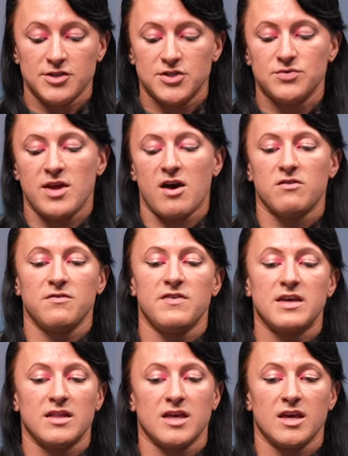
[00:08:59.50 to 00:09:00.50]
to now
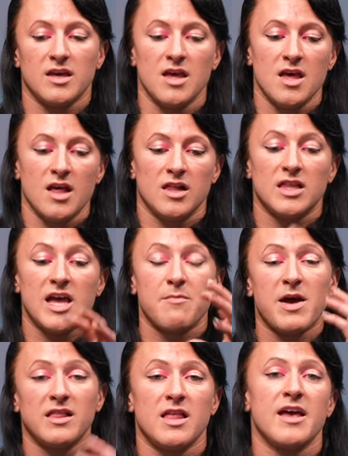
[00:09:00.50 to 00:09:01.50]
feeling like
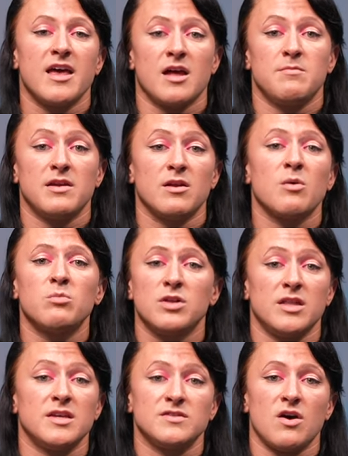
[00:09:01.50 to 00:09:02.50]
my leg had been
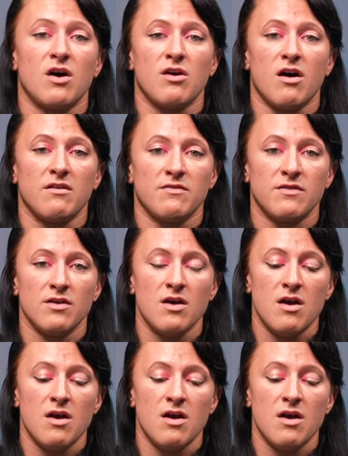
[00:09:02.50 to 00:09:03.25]
completely sawed off.